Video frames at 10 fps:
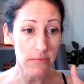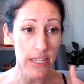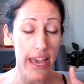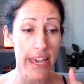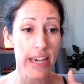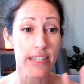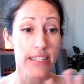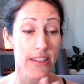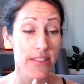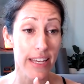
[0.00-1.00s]
and
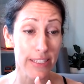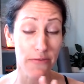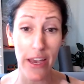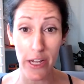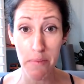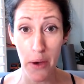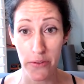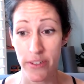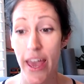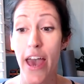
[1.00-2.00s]
it's very
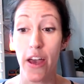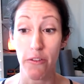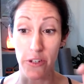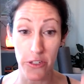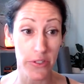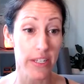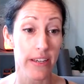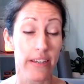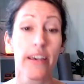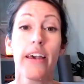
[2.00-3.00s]
potent at
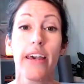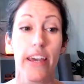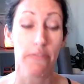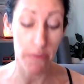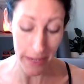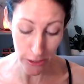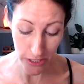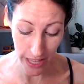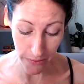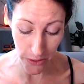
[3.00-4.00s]
reducing
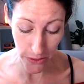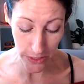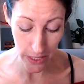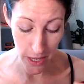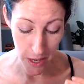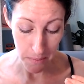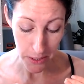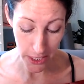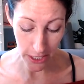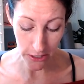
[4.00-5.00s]
inflammation levels,
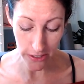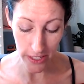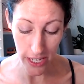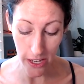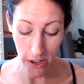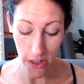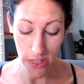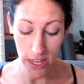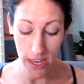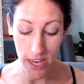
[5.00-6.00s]
particularly
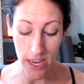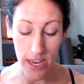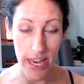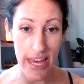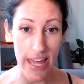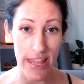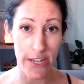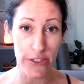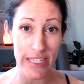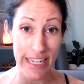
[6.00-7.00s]
the
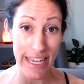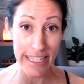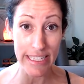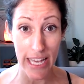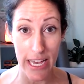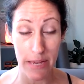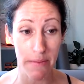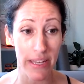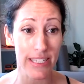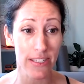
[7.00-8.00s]
there's an enzyme.
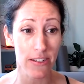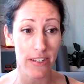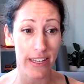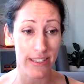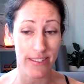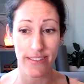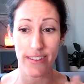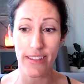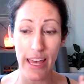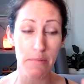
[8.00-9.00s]
It's it's
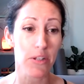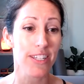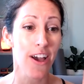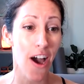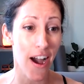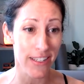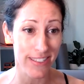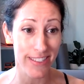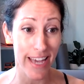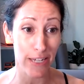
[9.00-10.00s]
labeled
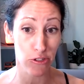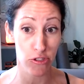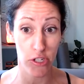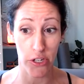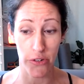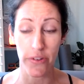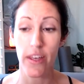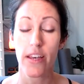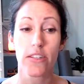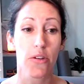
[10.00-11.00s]
COX-2.
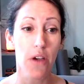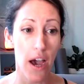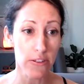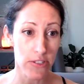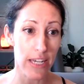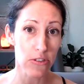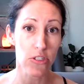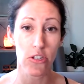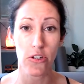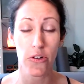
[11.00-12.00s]
So
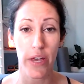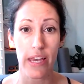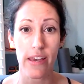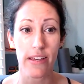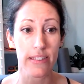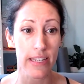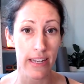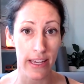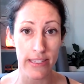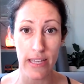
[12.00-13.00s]
COX-2 is an
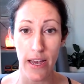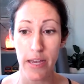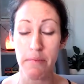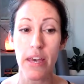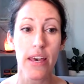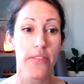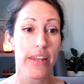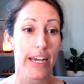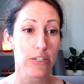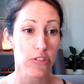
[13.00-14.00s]
enzyme that
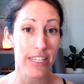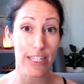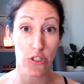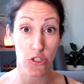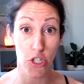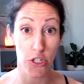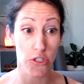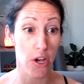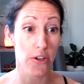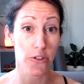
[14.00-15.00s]
actually gets turned
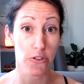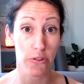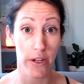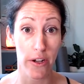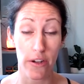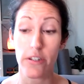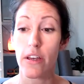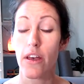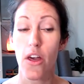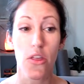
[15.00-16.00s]
on or triggered
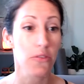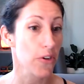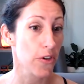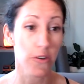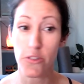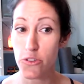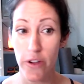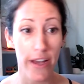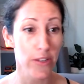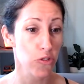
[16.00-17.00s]
through
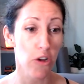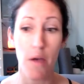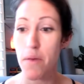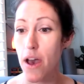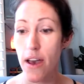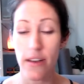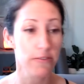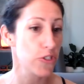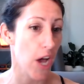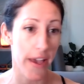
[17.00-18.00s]
stress,
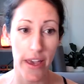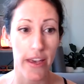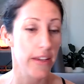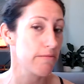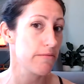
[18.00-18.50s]
trauma, diet,